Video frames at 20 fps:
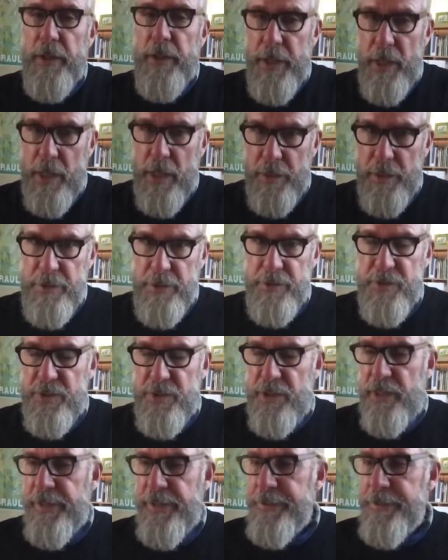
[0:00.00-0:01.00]
on this
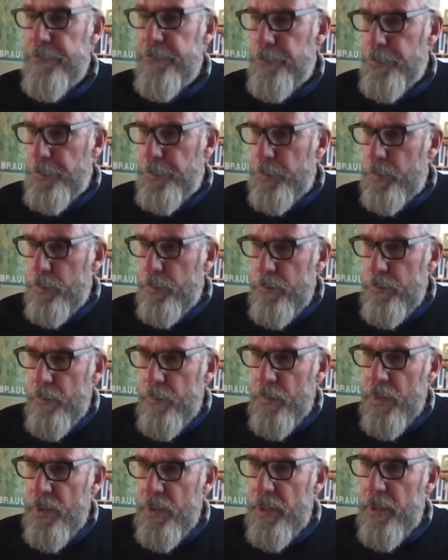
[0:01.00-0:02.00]
day
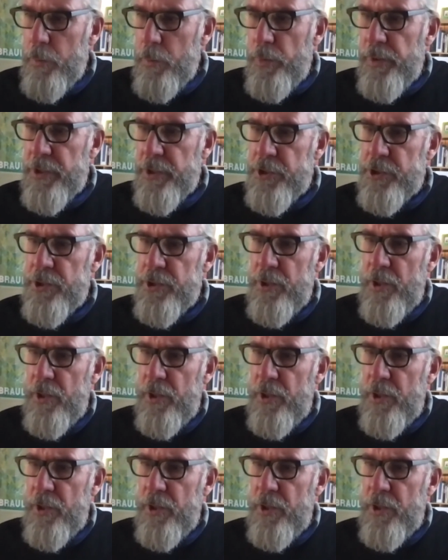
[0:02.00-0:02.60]
in which